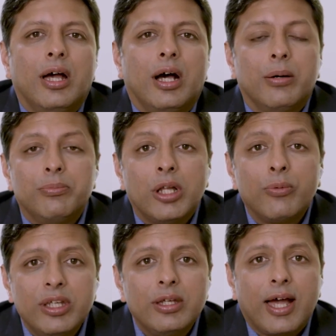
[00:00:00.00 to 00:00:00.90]
Now
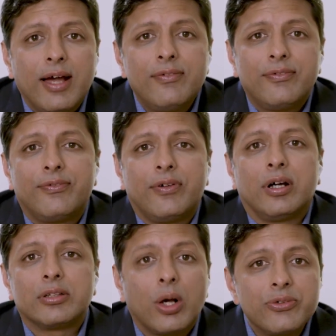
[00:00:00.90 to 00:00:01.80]
we have
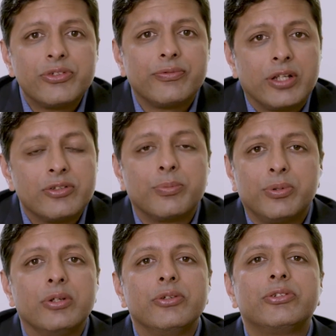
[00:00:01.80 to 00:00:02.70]
thousands of
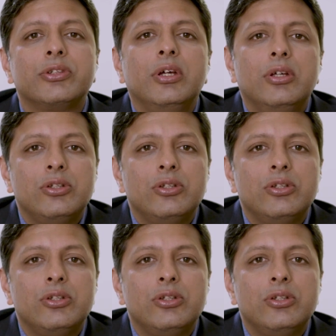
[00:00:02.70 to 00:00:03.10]
entrepreneurs